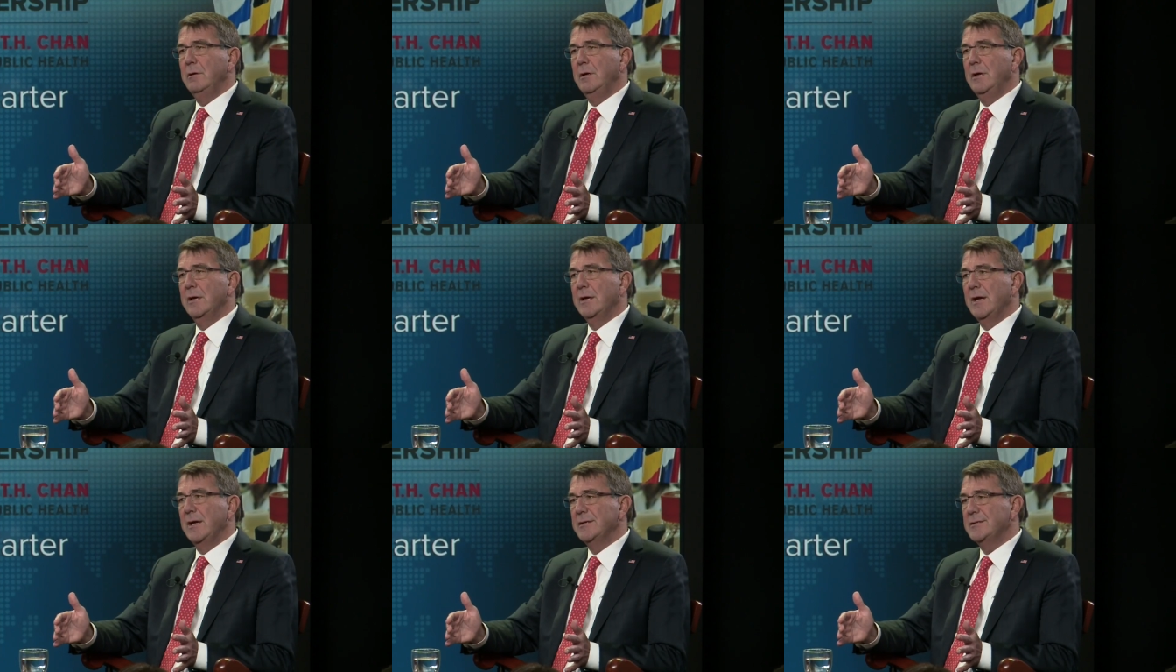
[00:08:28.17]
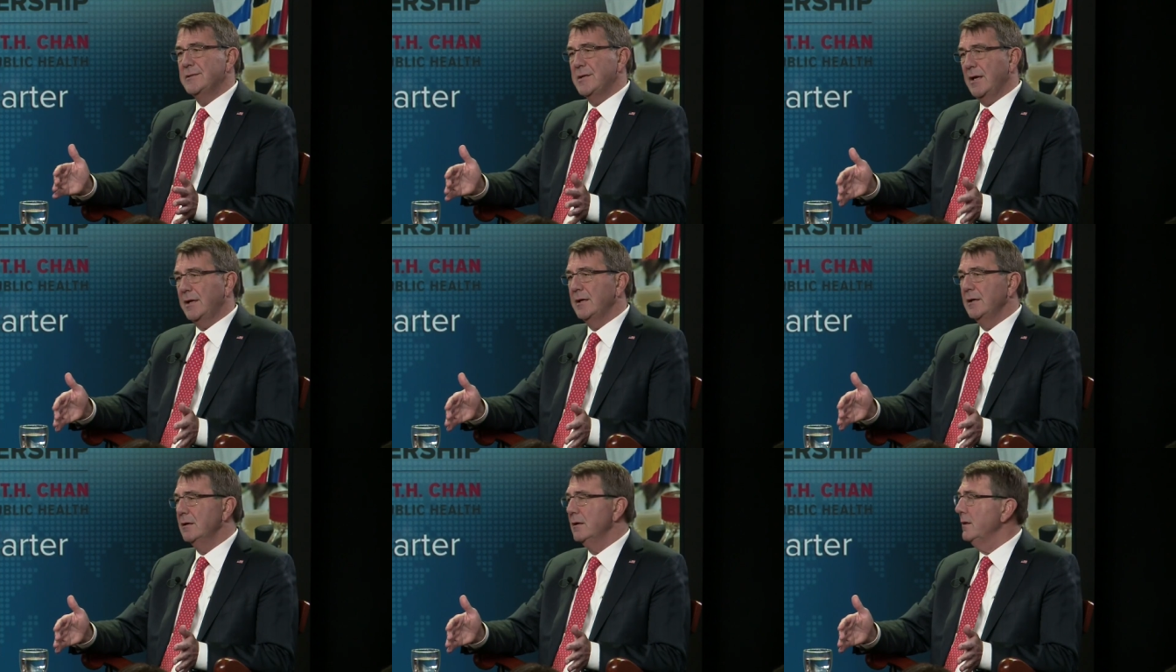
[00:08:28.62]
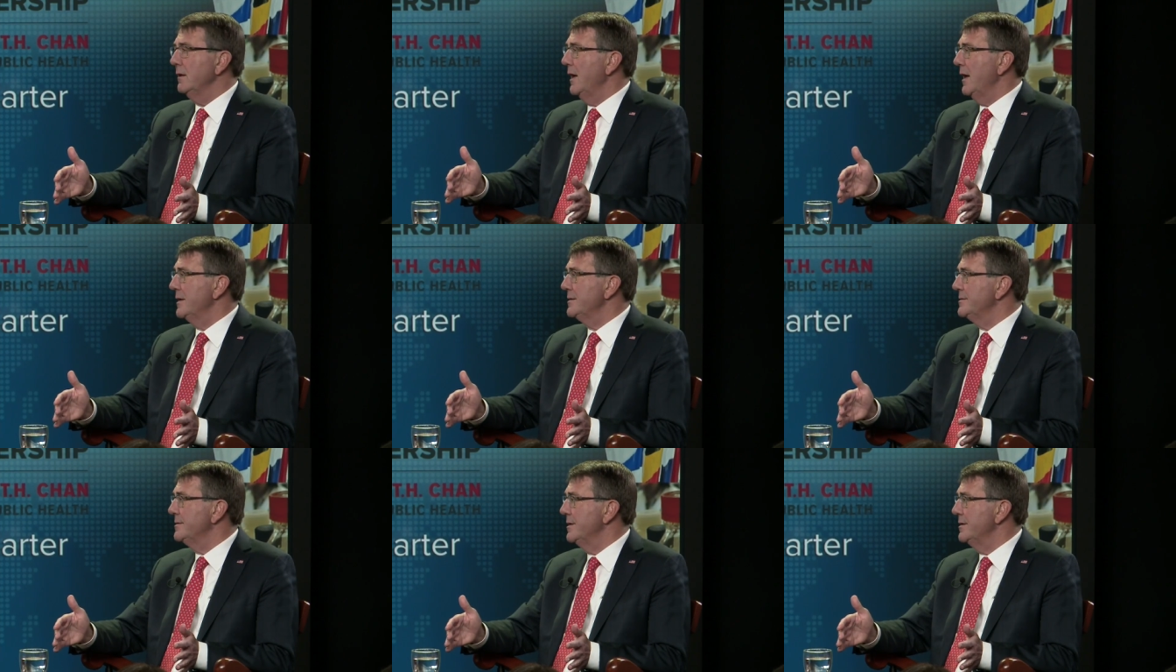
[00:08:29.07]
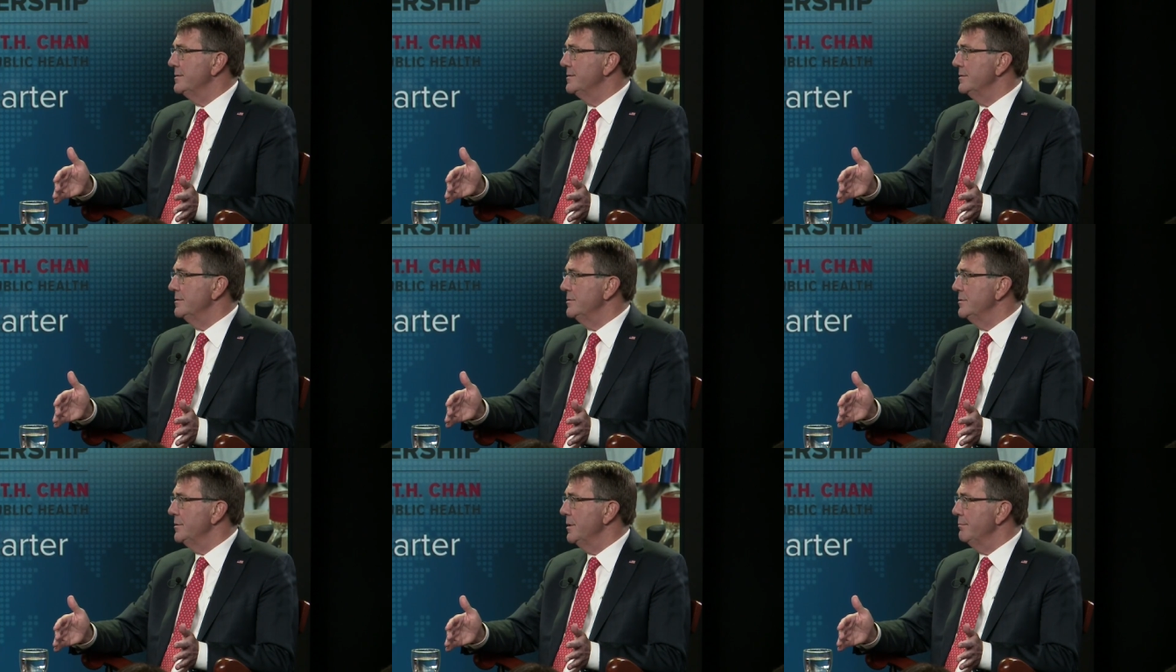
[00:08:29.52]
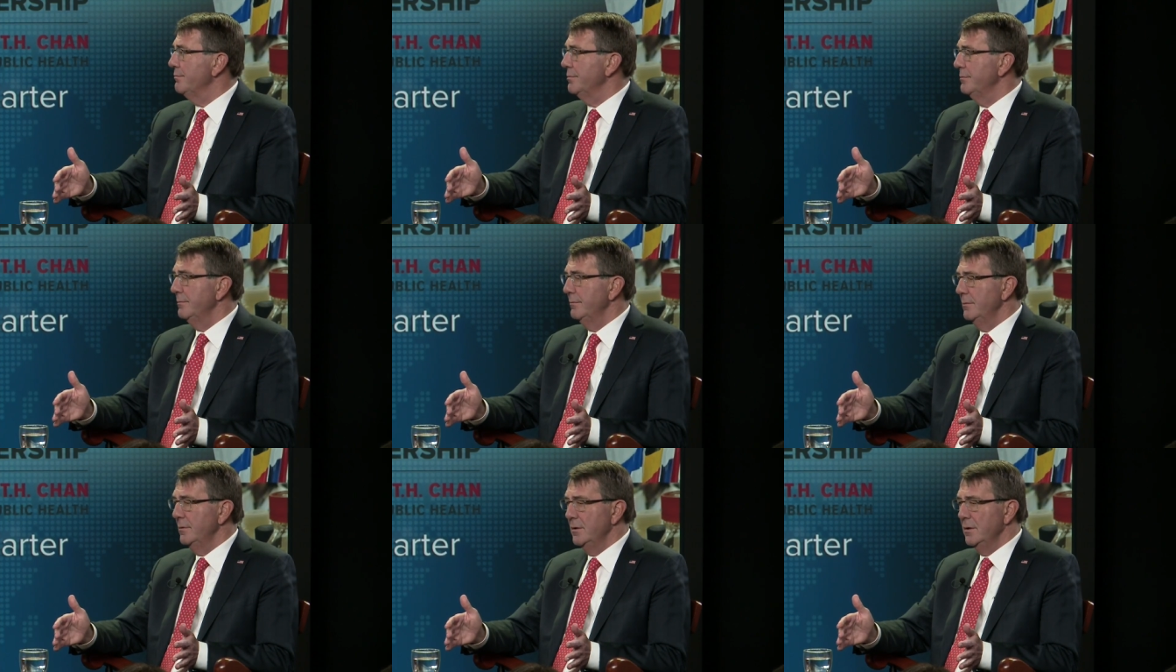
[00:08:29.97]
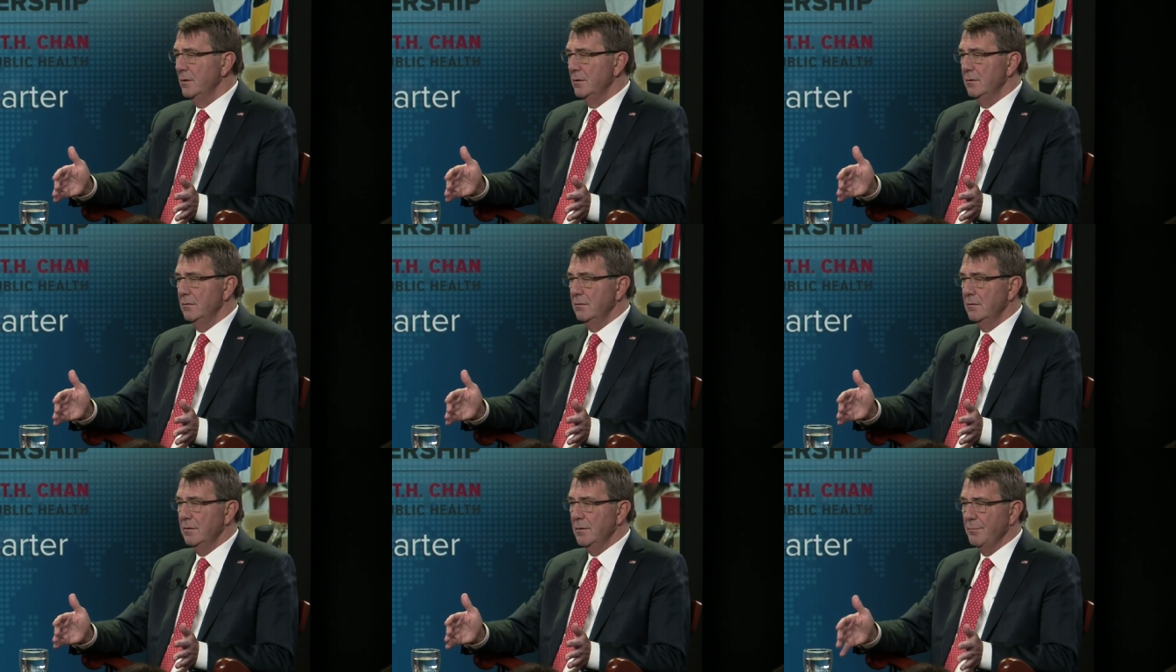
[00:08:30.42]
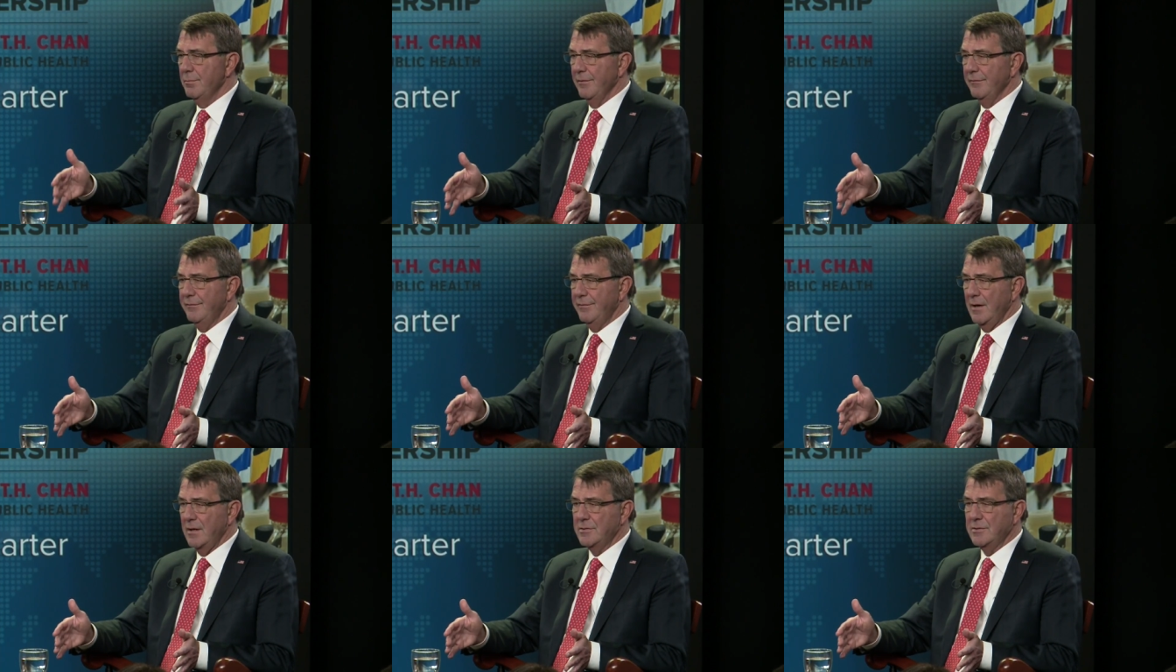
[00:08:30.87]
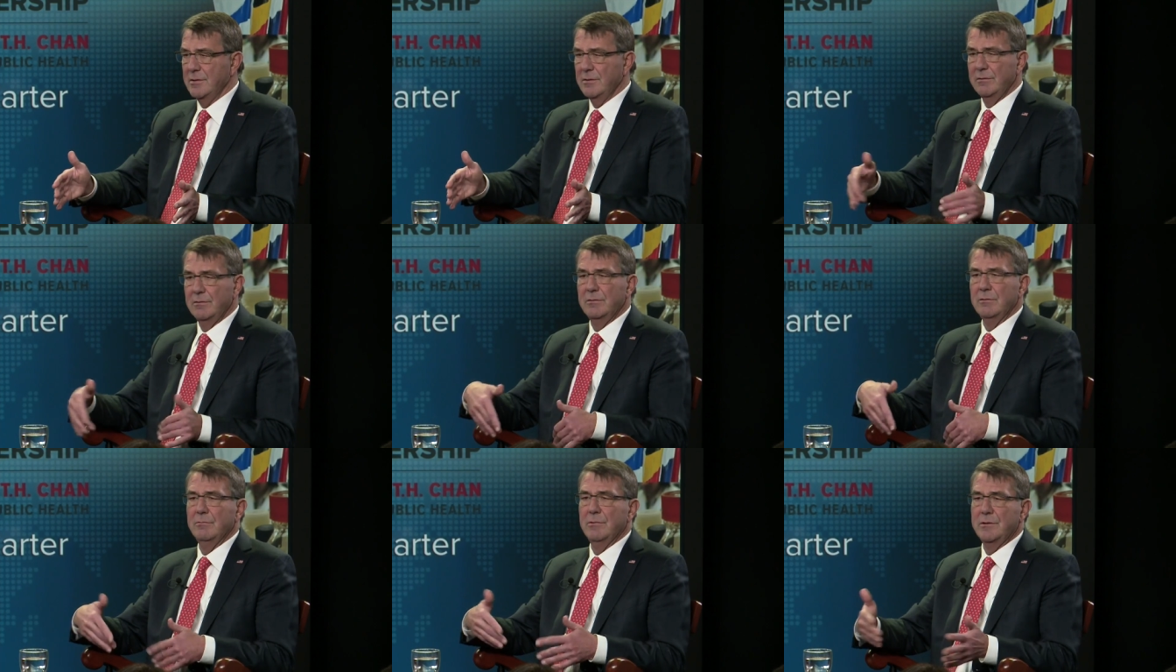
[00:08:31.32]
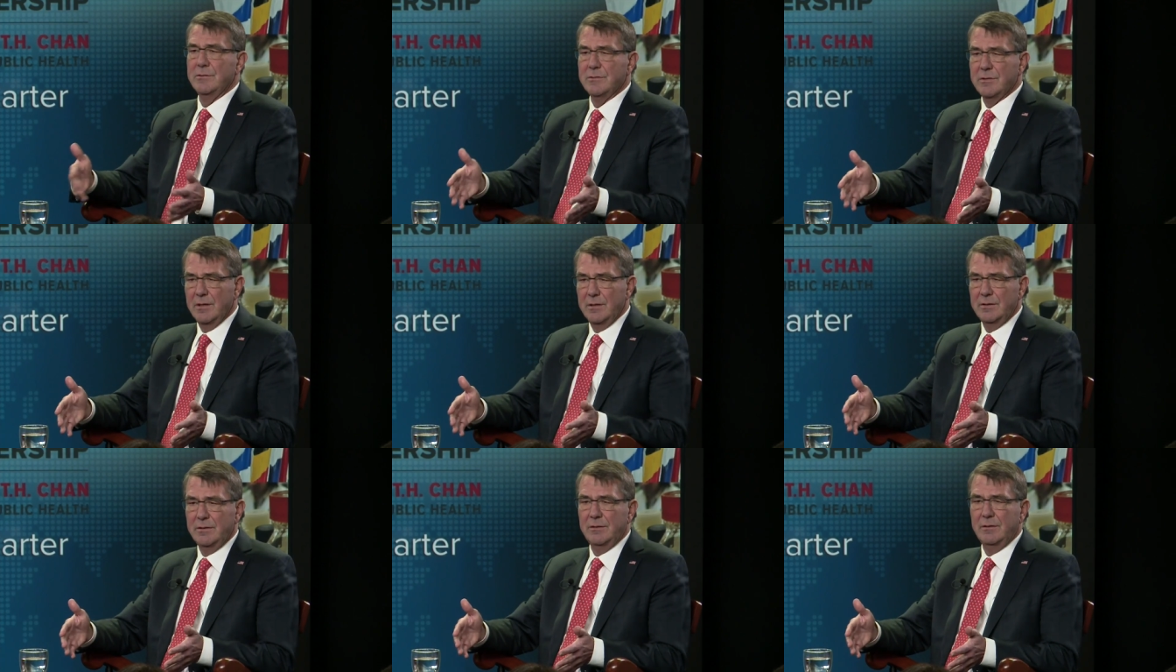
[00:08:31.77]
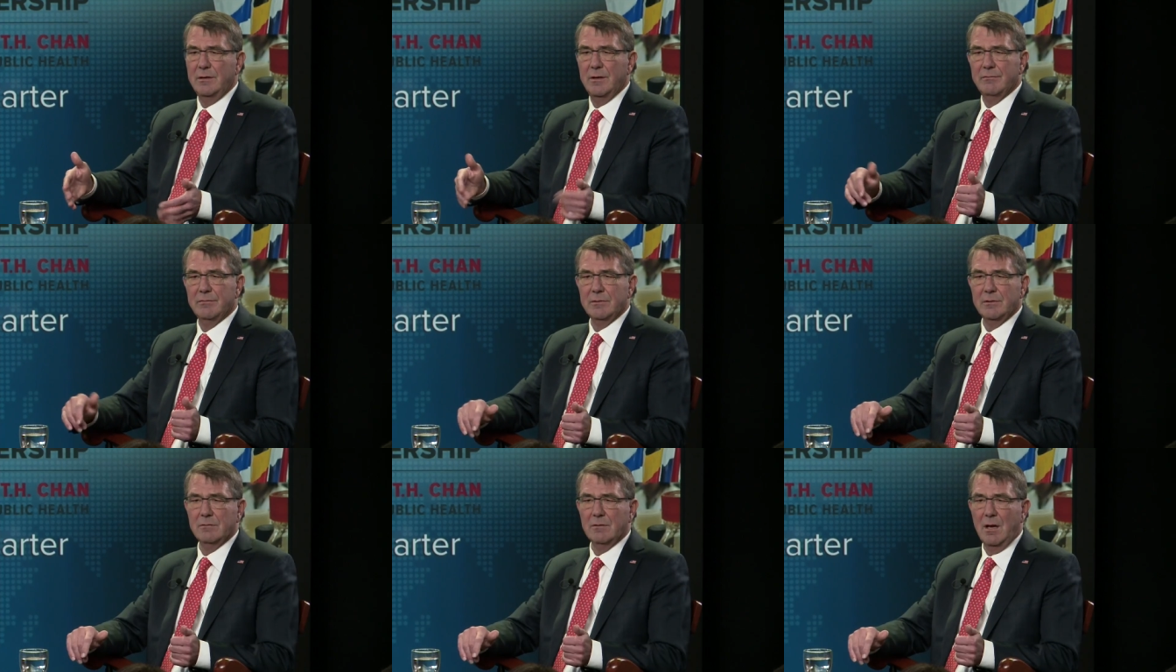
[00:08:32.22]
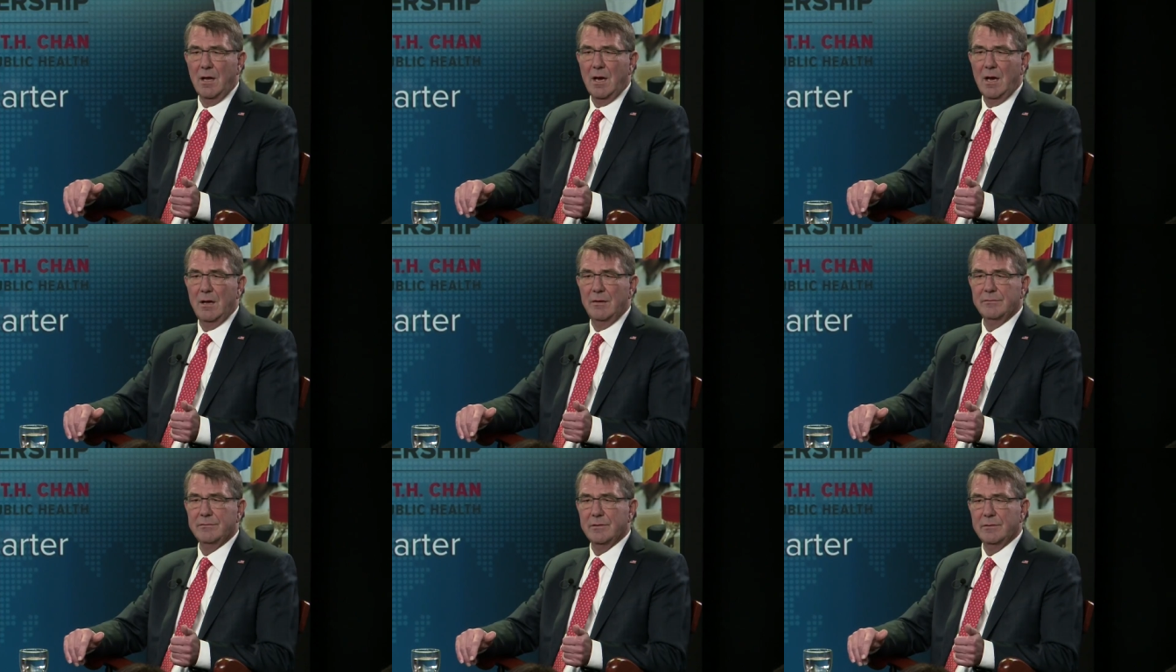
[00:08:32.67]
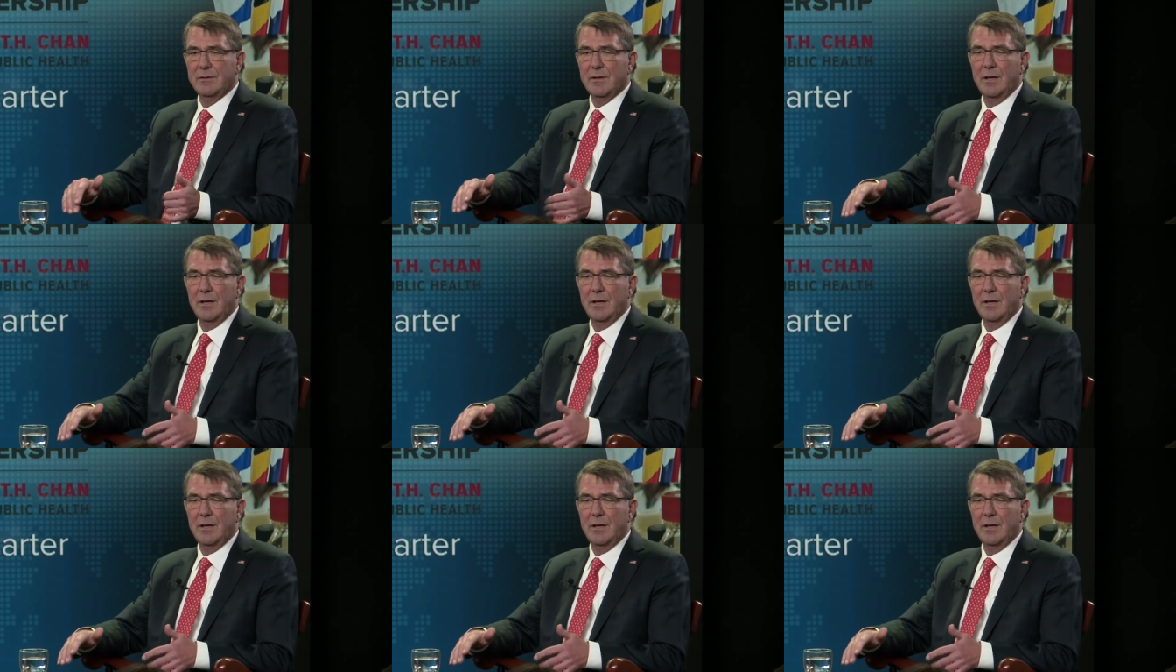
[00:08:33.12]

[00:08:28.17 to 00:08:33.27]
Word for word: in a second class citizenship in the profession to which they'd given their lives.